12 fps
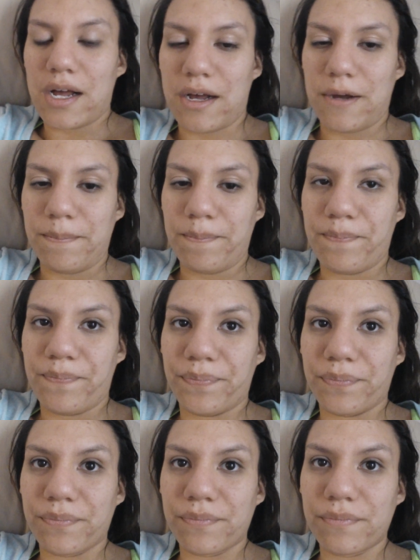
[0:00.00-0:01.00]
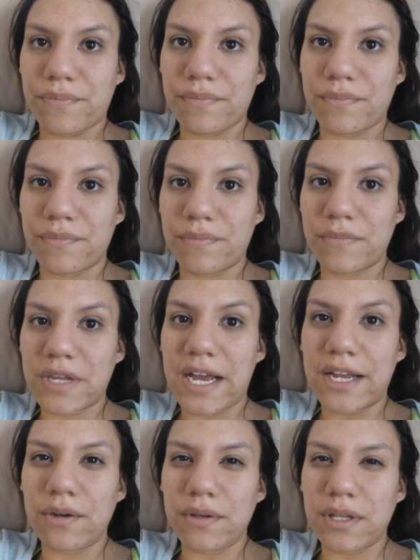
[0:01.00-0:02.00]
Um,
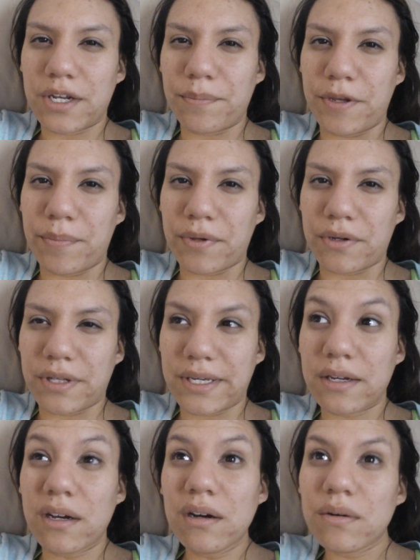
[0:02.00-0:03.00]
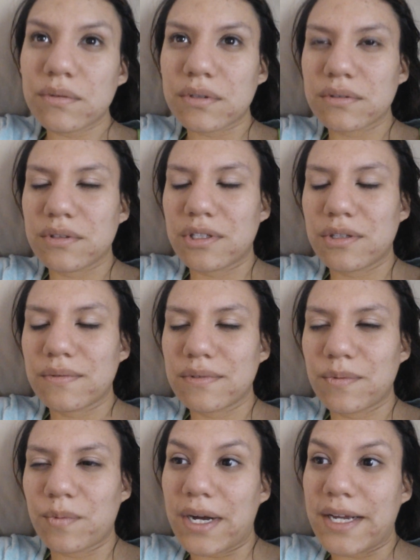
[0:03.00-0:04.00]
I know a lot of people are like, oh well, you know,
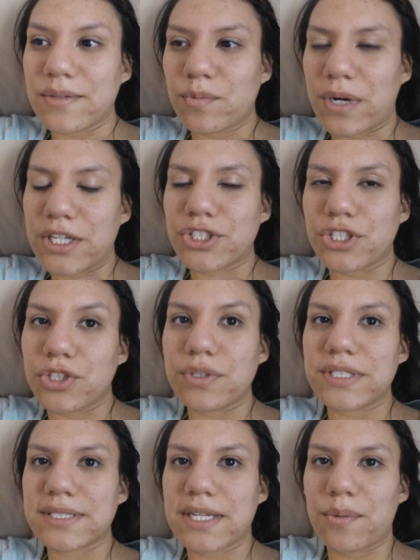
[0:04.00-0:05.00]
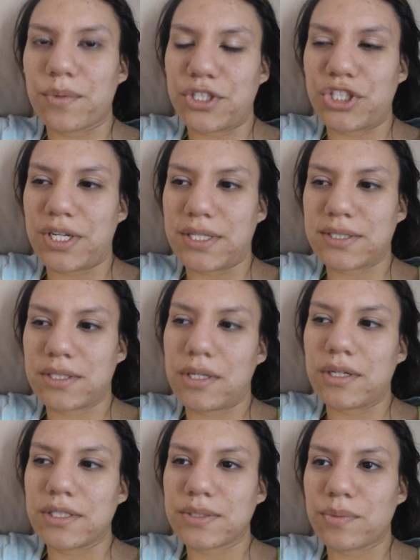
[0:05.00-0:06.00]
why why should you decide when she gets to
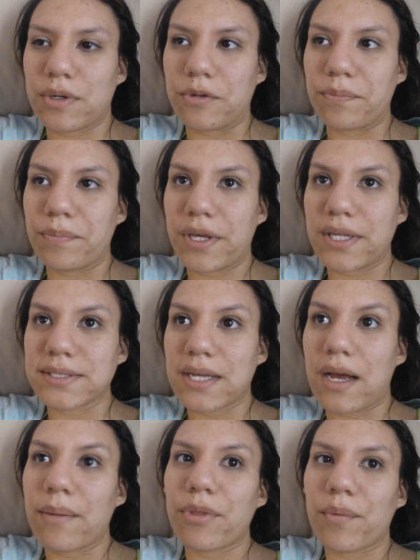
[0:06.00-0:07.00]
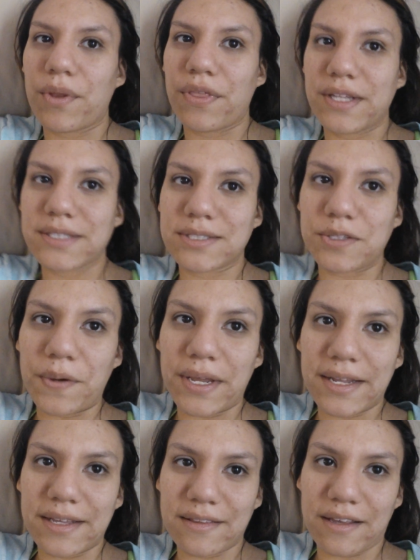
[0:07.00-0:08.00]
nurse? Well, because I'm the one that's doing it.